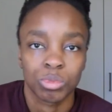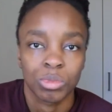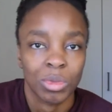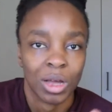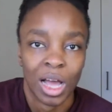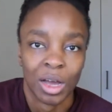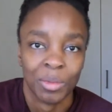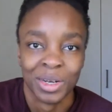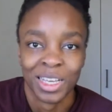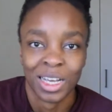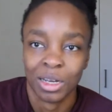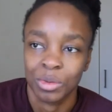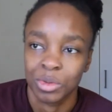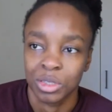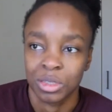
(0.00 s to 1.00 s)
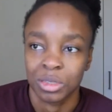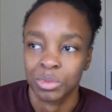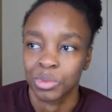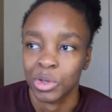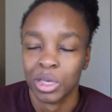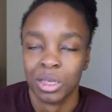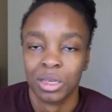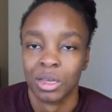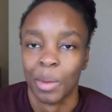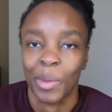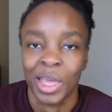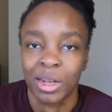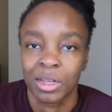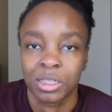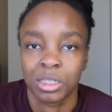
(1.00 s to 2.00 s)
how many hours a week I'm
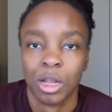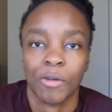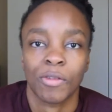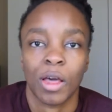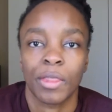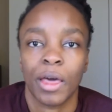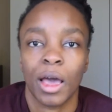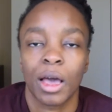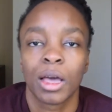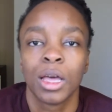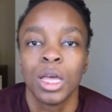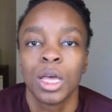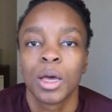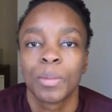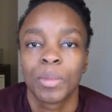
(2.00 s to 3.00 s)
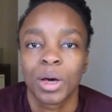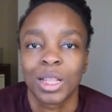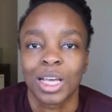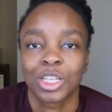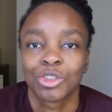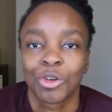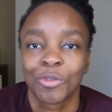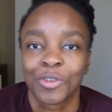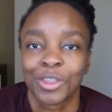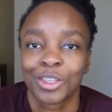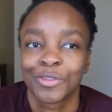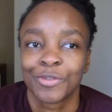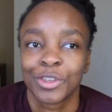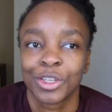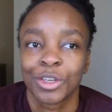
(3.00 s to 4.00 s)
in and stuff like that, but that's not for this
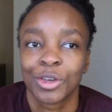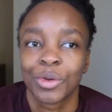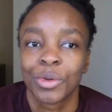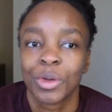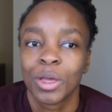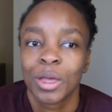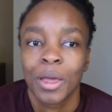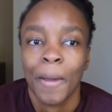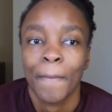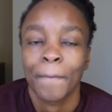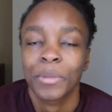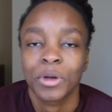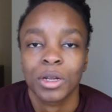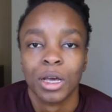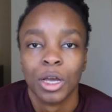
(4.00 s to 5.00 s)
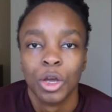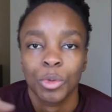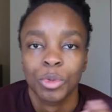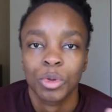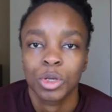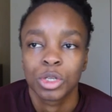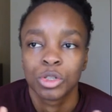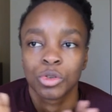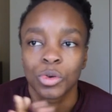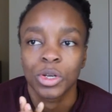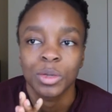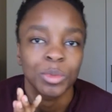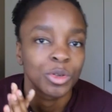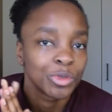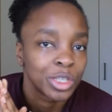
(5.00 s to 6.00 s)
video. But I hope you
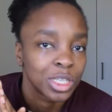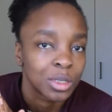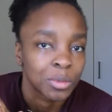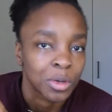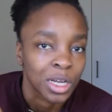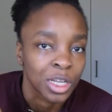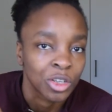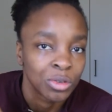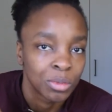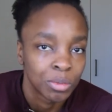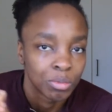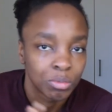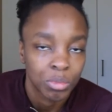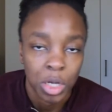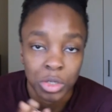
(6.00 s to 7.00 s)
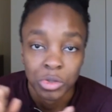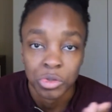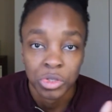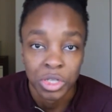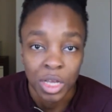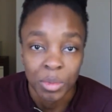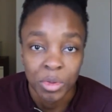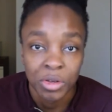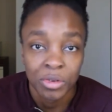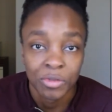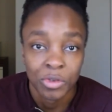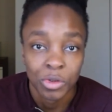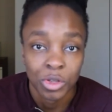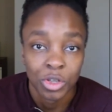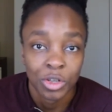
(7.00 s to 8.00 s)
enjoyed me reading my personal statement
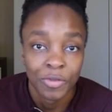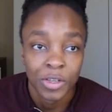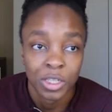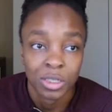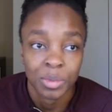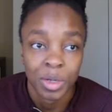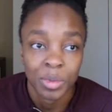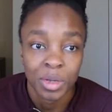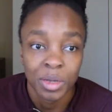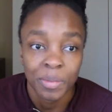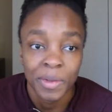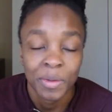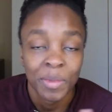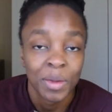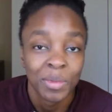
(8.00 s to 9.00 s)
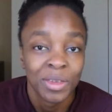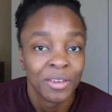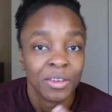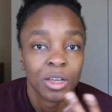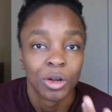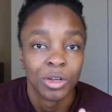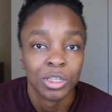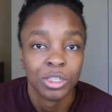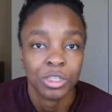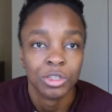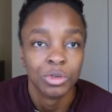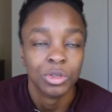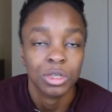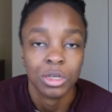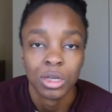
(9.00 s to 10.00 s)
for the University of Birmingham, and maybe it encourages
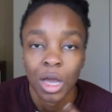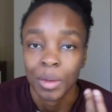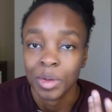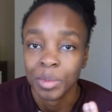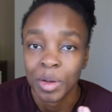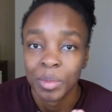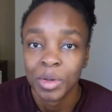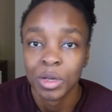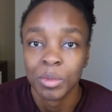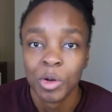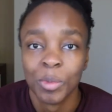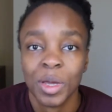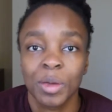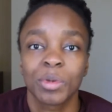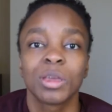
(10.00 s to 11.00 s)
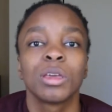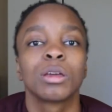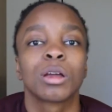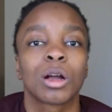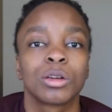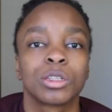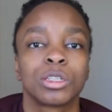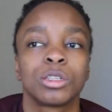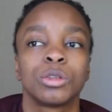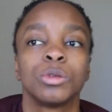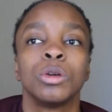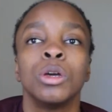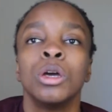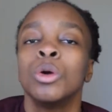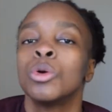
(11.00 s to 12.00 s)
you to come to Birmingham, or maybe it encourages you
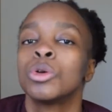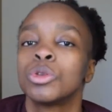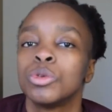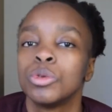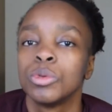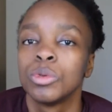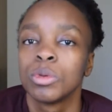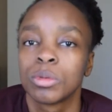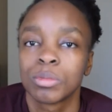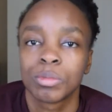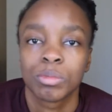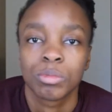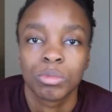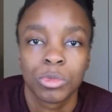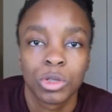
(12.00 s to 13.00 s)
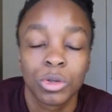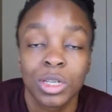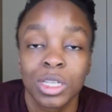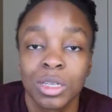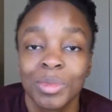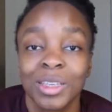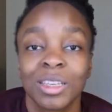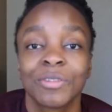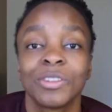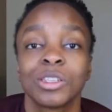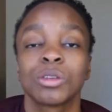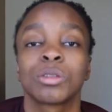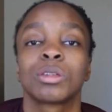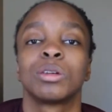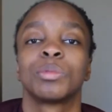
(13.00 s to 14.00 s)
to look into being a
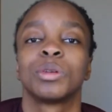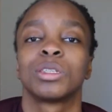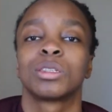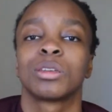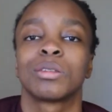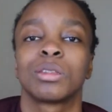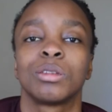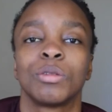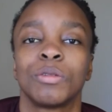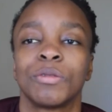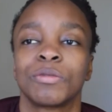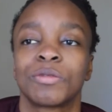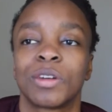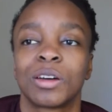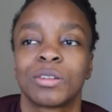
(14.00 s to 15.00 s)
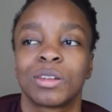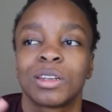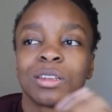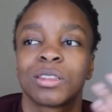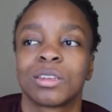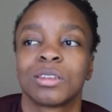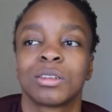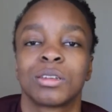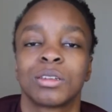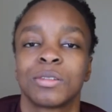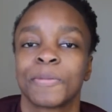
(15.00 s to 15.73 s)
physiotherapist if you found anything